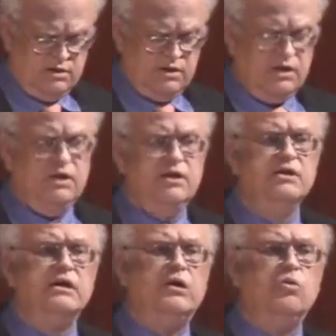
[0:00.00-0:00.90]

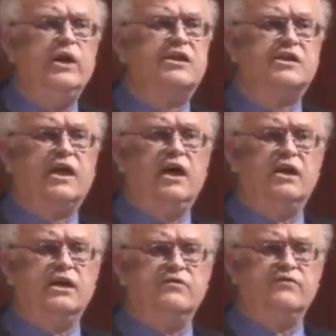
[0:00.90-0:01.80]
the uh, weak
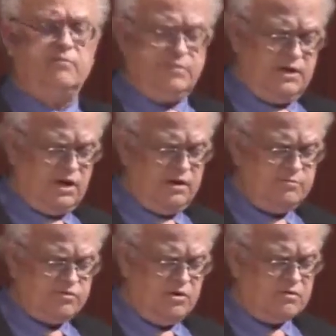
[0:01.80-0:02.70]
scaling of
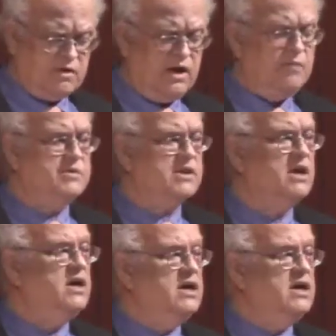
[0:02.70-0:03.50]
MPI programs